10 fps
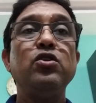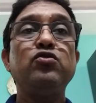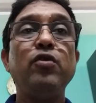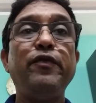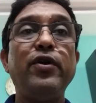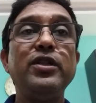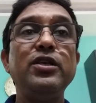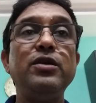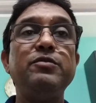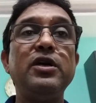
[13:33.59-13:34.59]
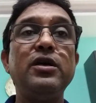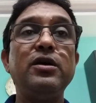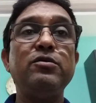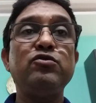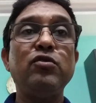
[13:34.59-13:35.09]
So for
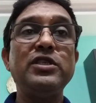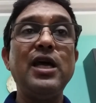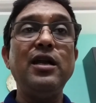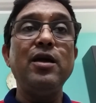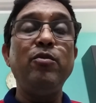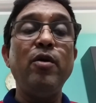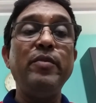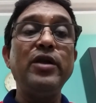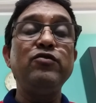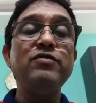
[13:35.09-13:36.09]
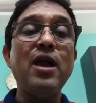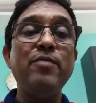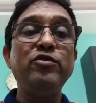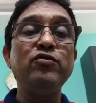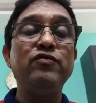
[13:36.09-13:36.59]
the social development, we
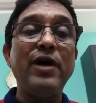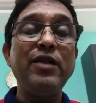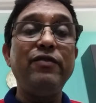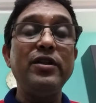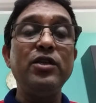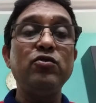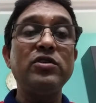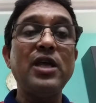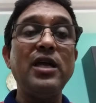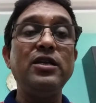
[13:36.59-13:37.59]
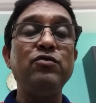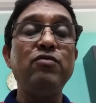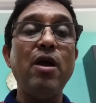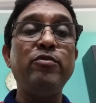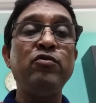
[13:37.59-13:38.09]
have to work for the society,
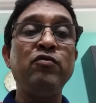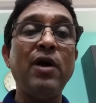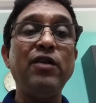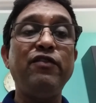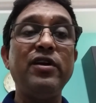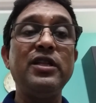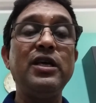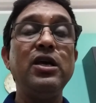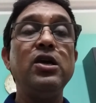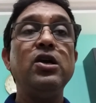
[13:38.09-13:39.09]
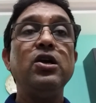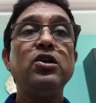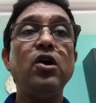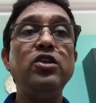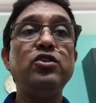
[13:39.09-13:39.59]
we have to work for the
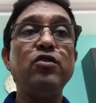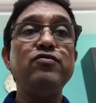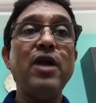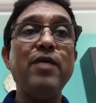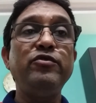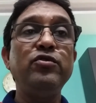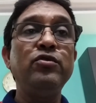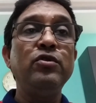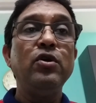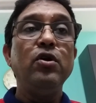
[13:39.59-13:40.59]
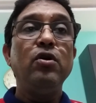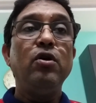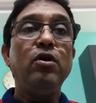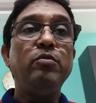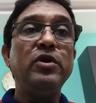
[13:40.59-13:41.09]
culture, we have to
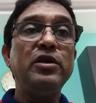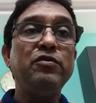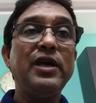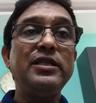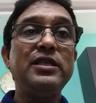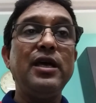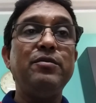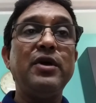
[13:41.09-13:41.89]
you can say